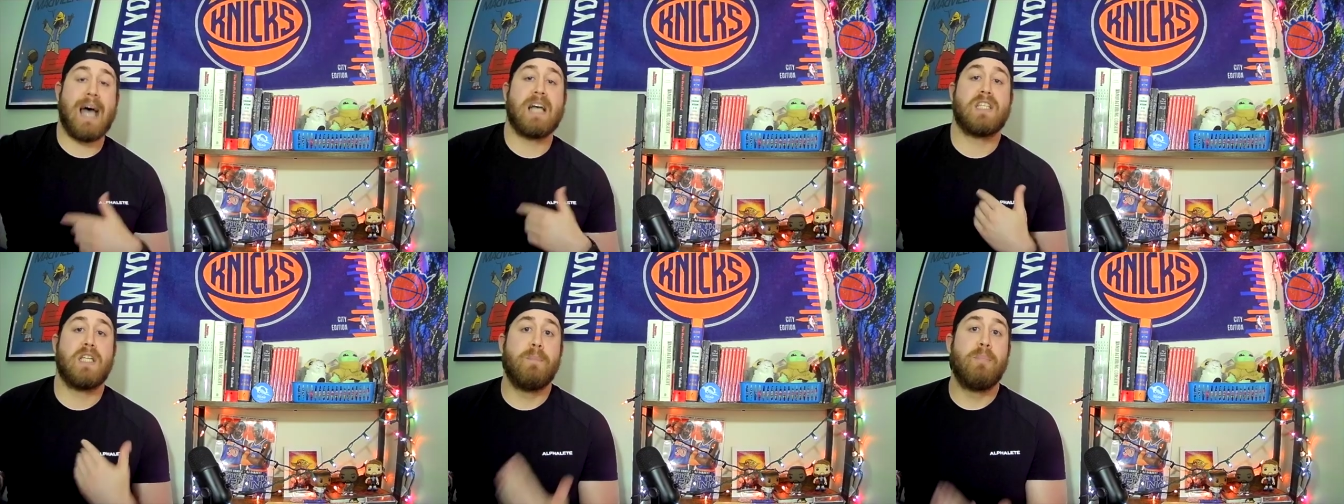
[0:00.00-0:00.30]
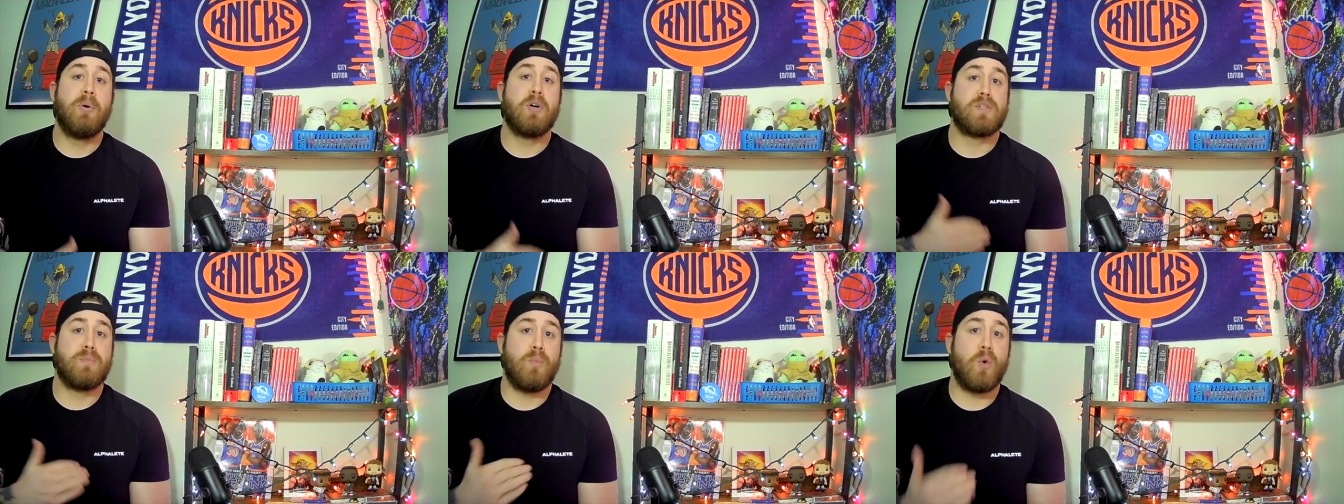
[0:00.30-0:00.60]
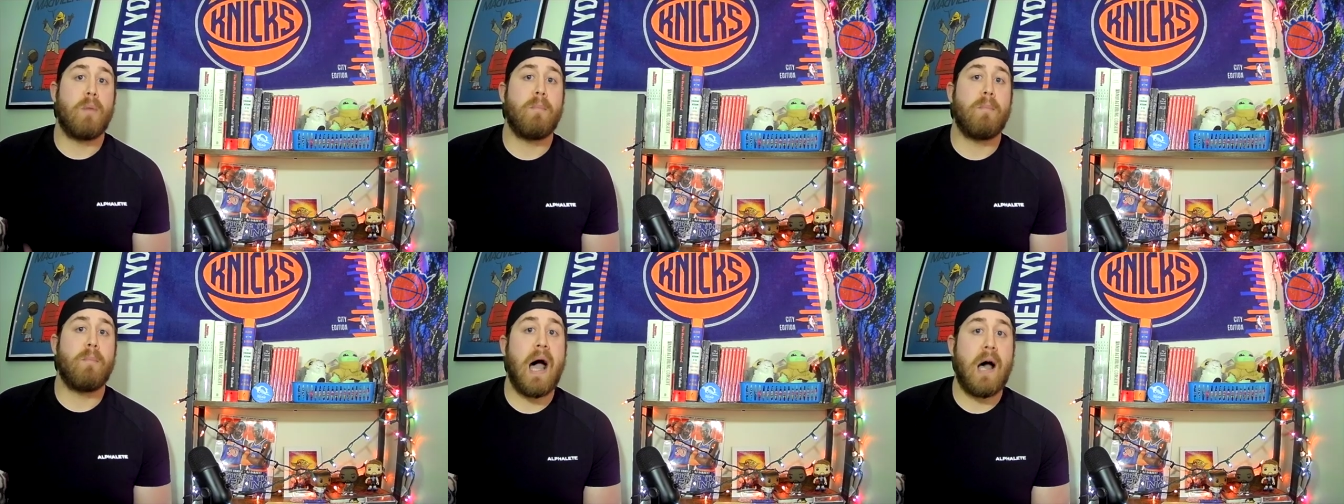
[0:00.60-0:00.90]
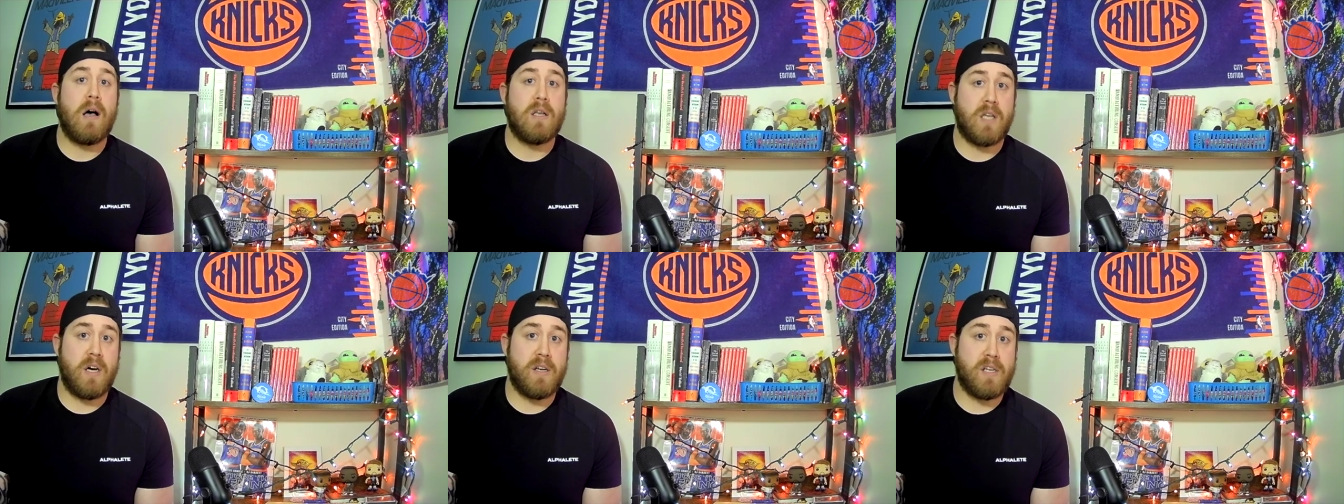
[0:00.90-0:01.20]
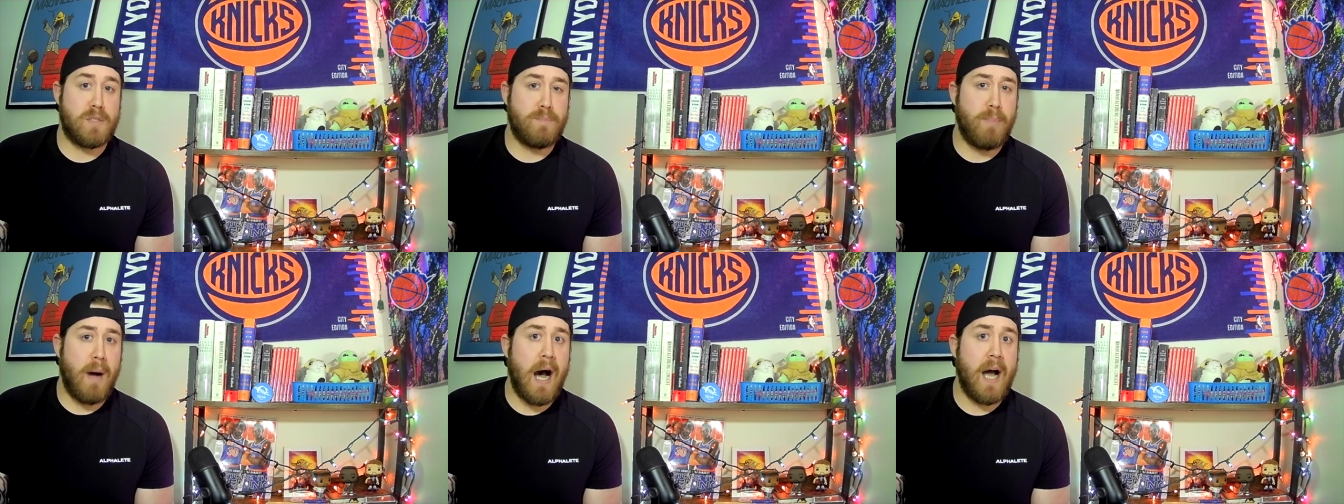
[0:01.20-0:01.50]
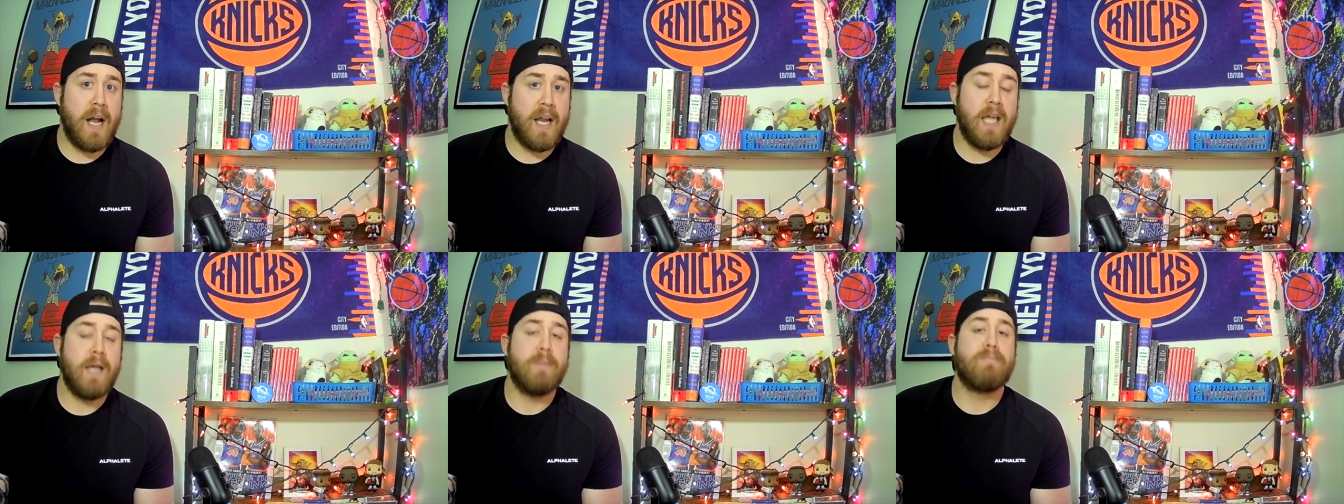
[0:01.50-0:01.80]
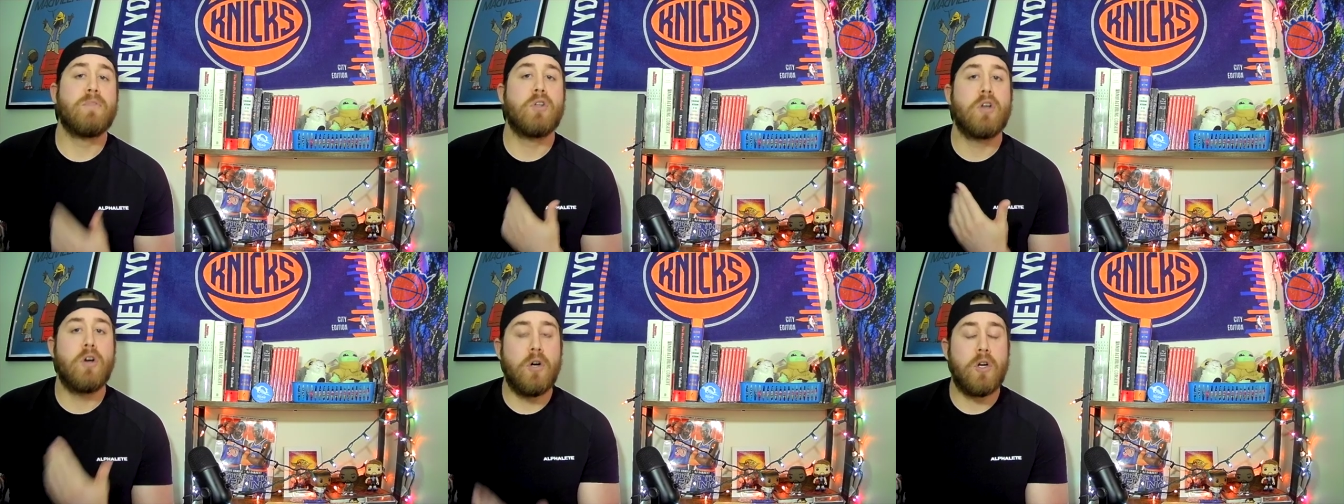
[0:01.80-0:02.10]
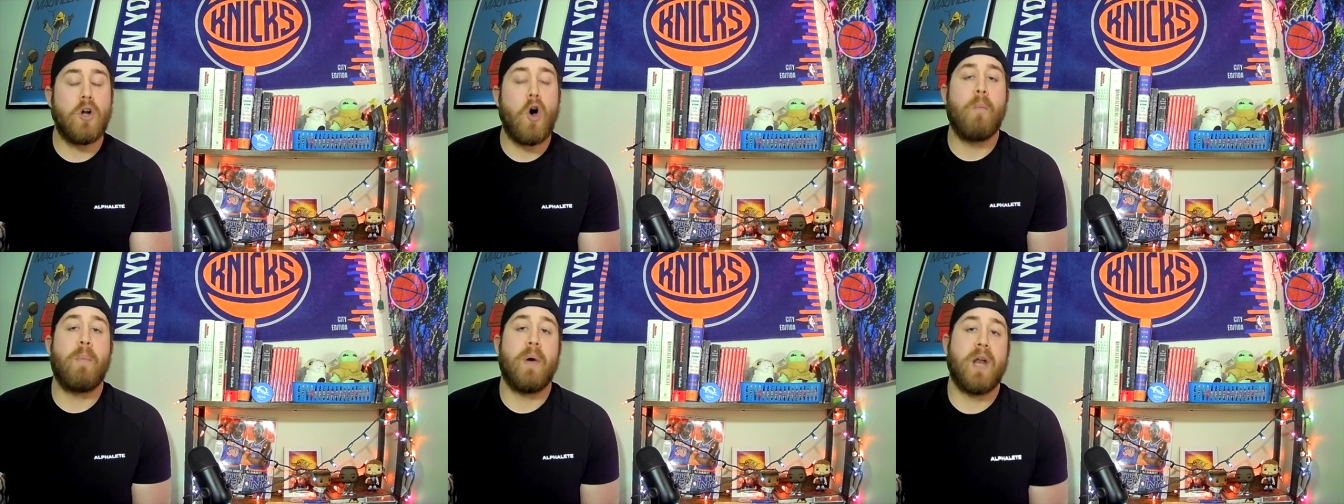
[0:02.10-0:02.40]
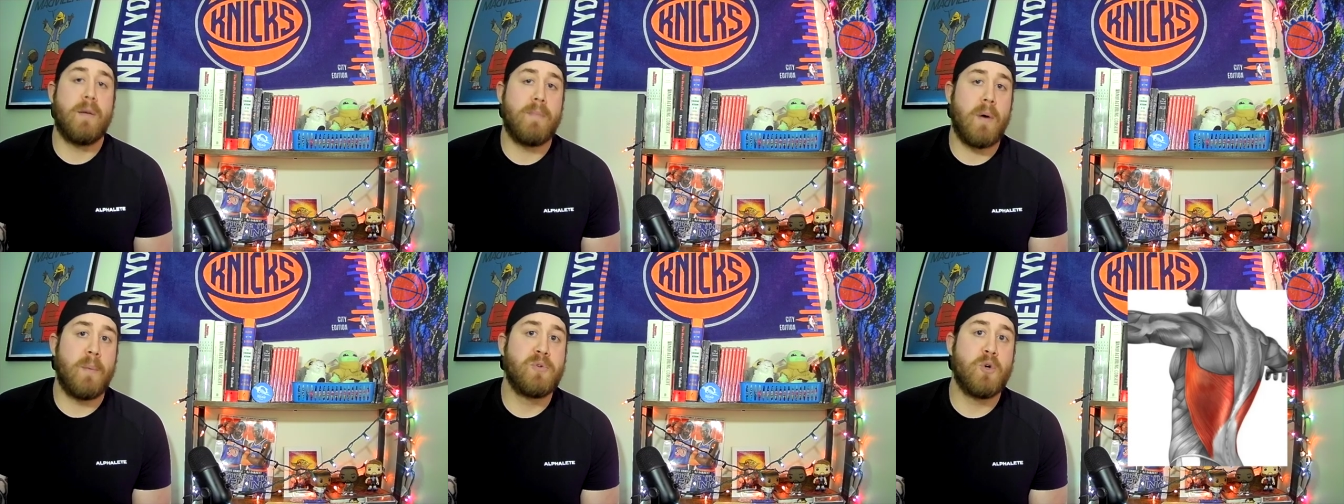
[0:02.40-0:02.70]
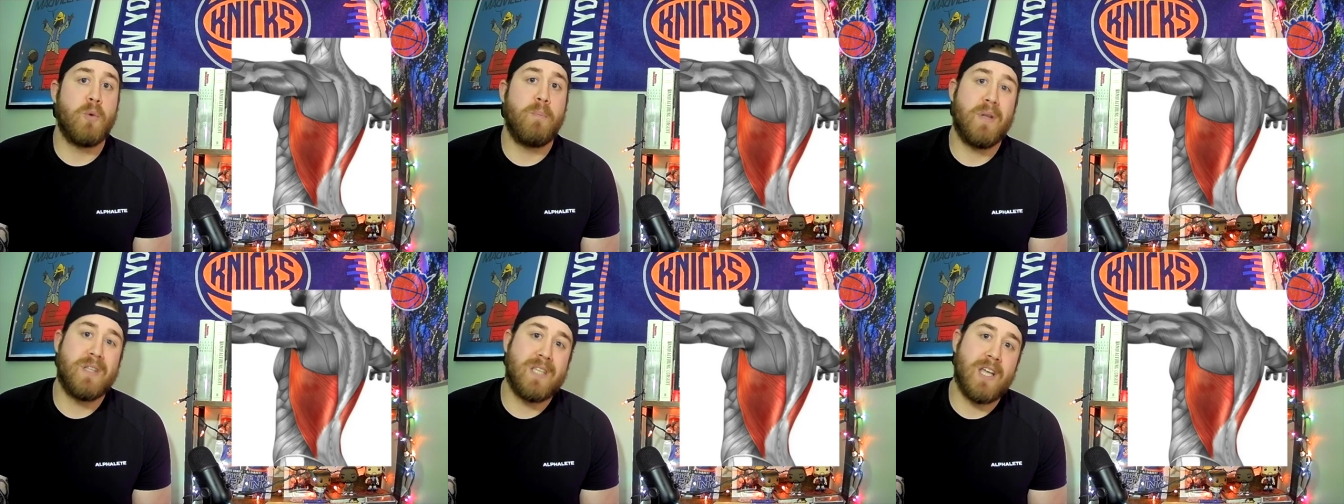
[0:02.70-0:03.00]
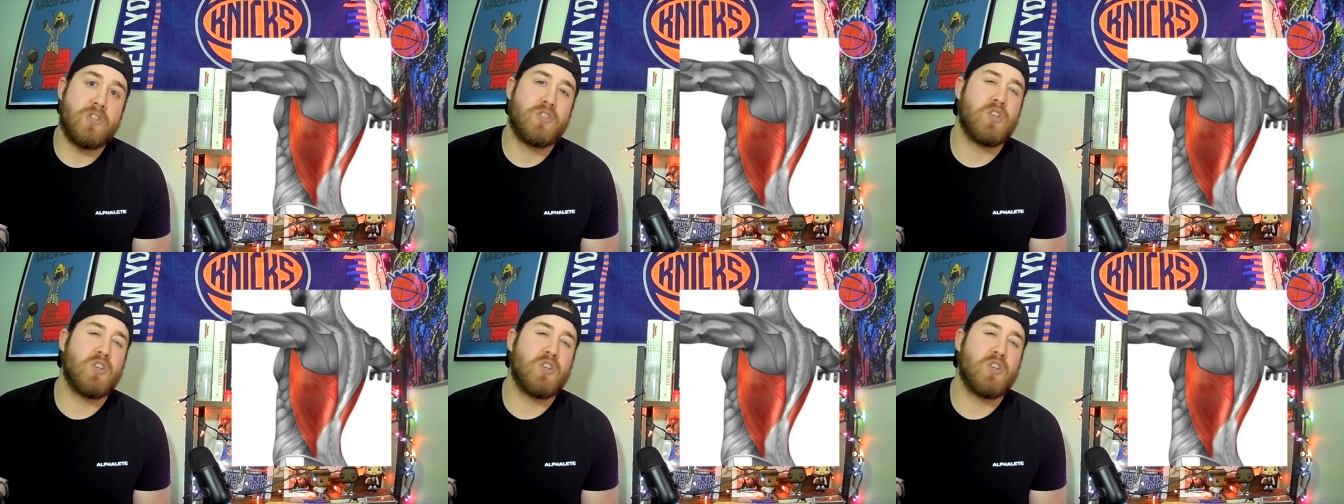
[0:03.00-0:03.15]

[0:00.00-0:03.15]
he puts more miles on his body could open him up to a potential